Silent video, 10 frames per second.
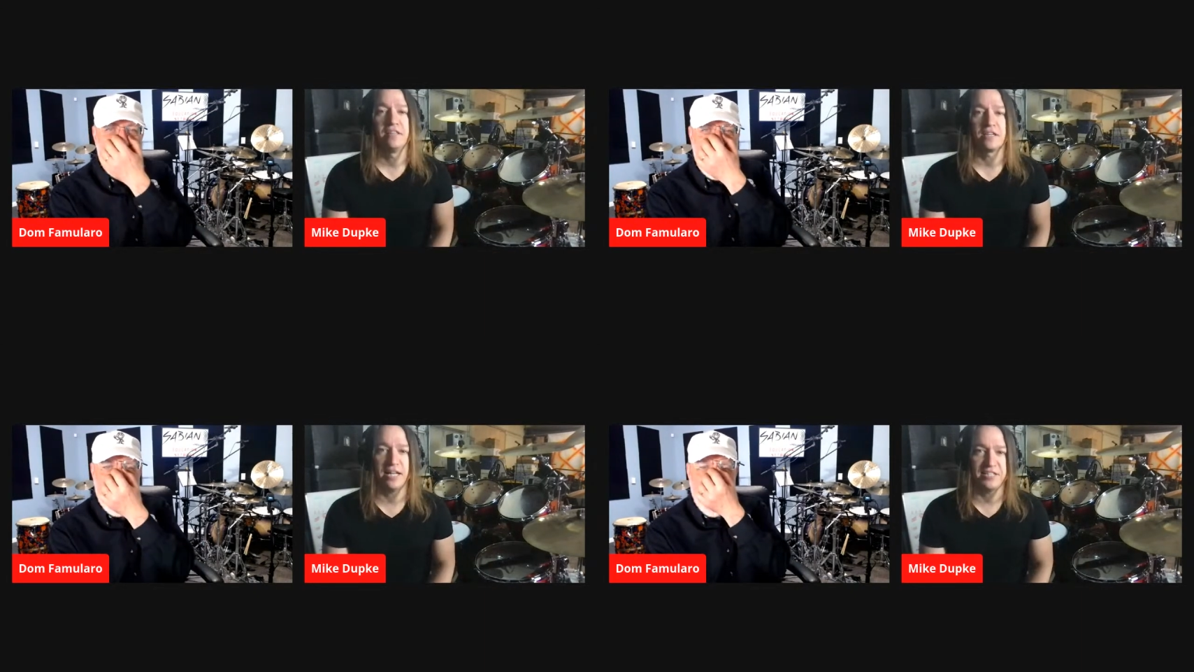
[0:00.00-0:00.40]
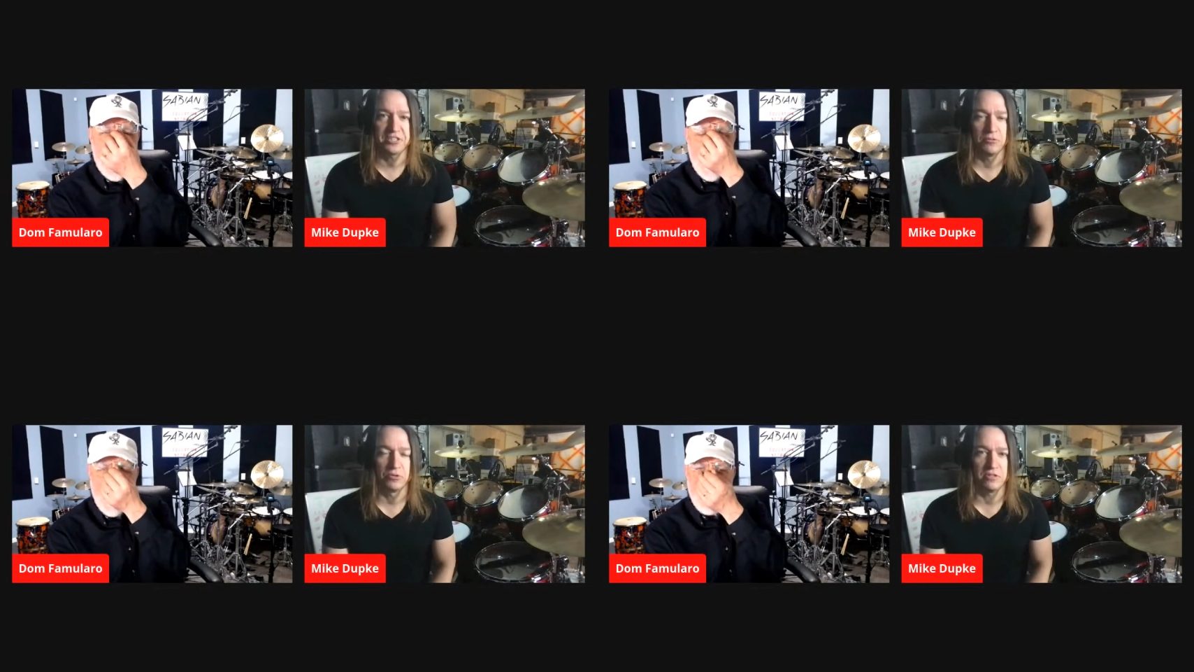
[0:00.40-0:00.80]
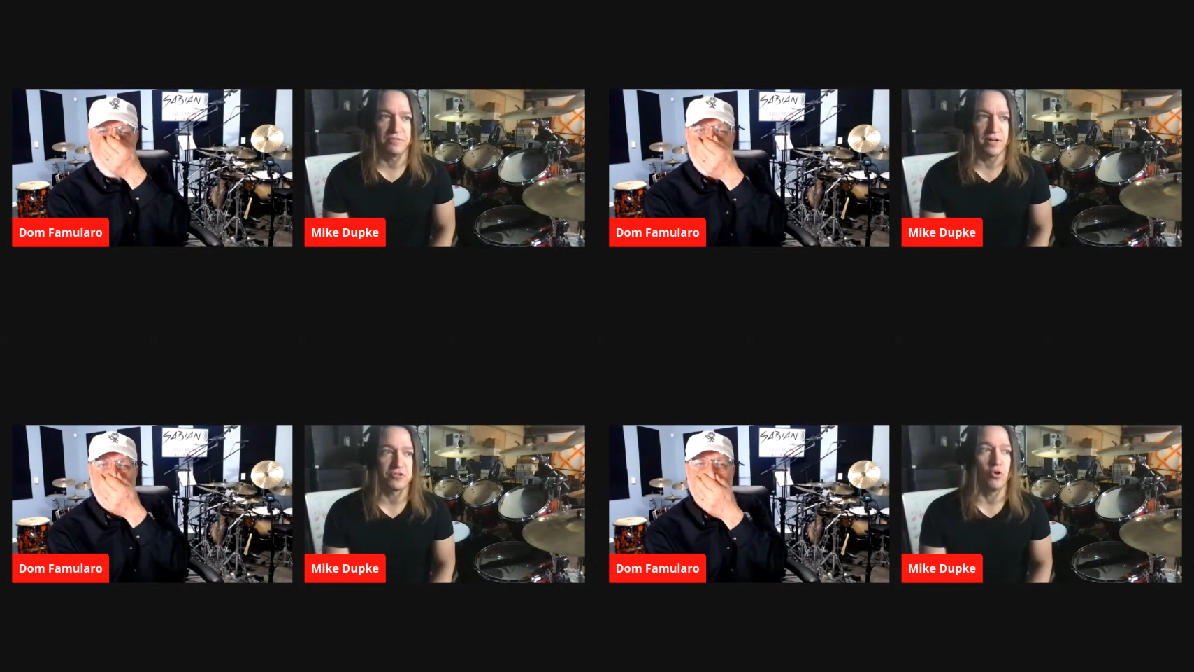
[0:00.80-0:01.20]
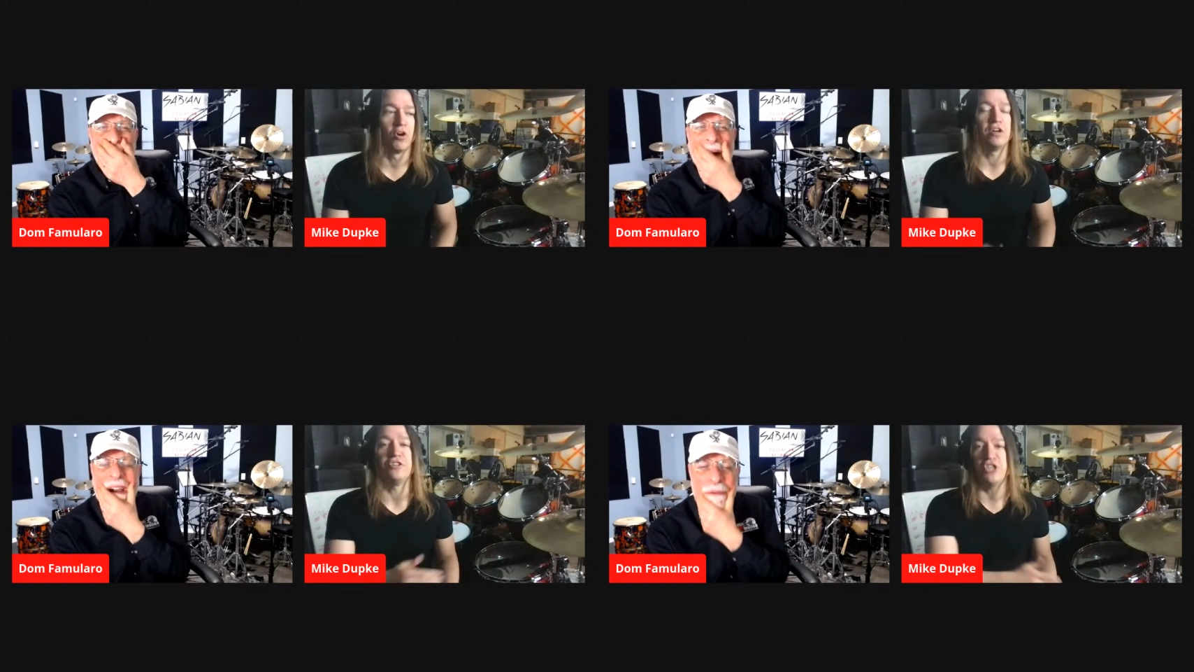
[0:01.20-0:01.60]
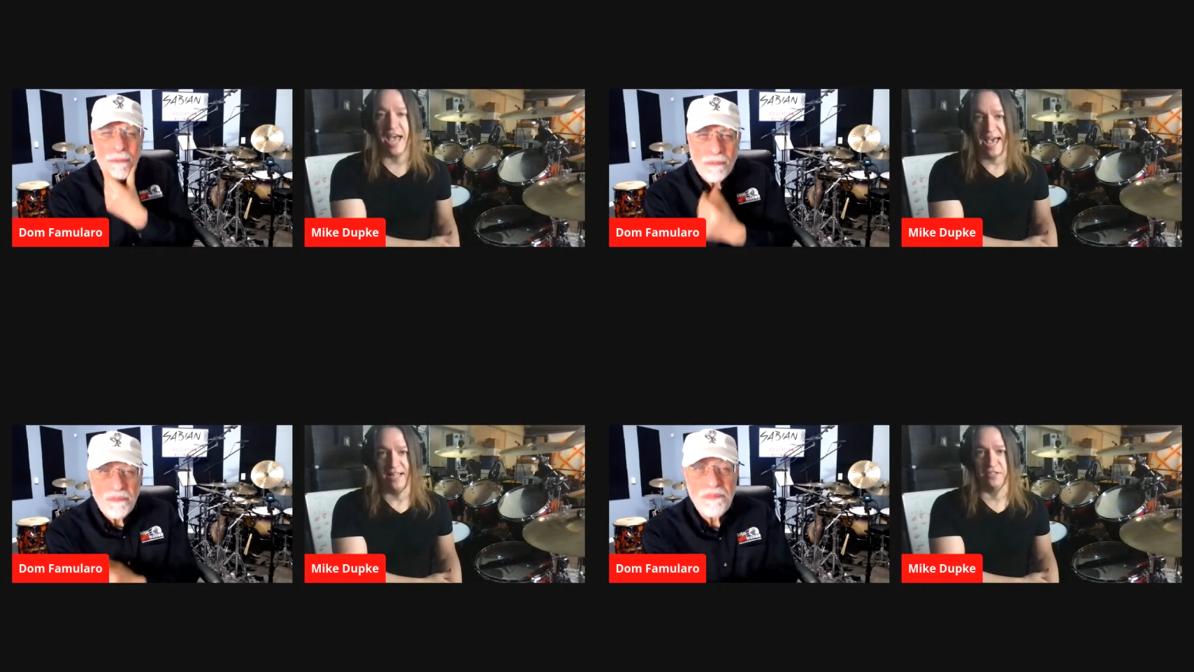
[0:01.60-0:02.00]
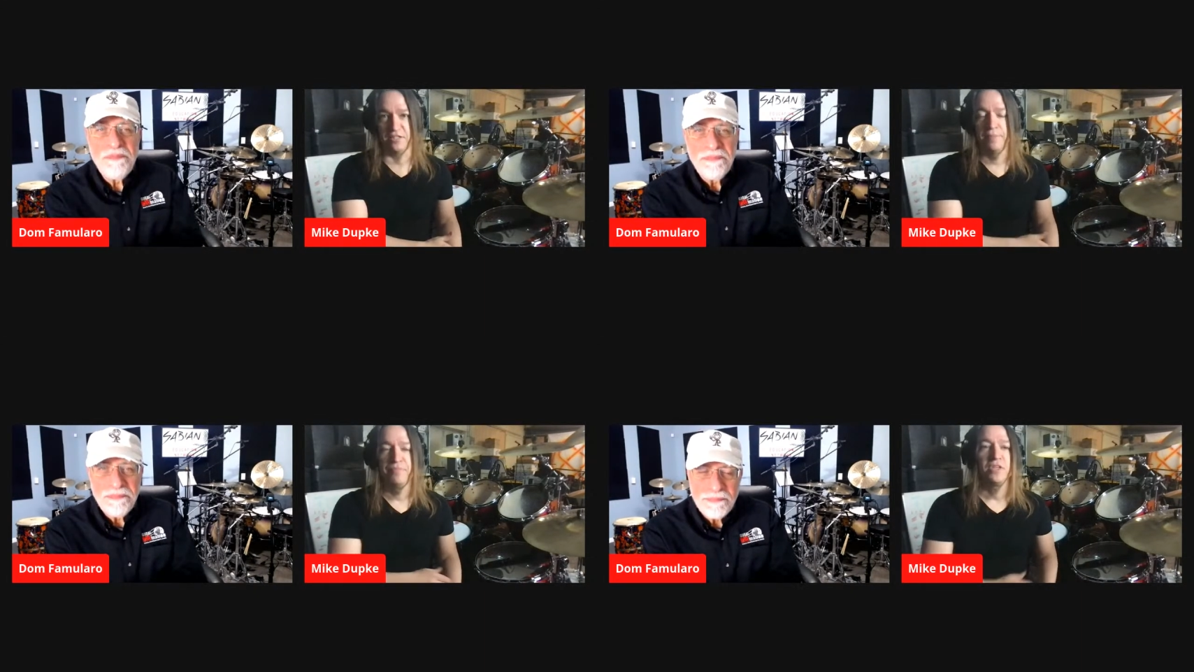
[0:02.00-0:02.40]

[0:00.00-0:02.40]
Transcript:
Speaker 1: the classical world involves, or wow. jazz.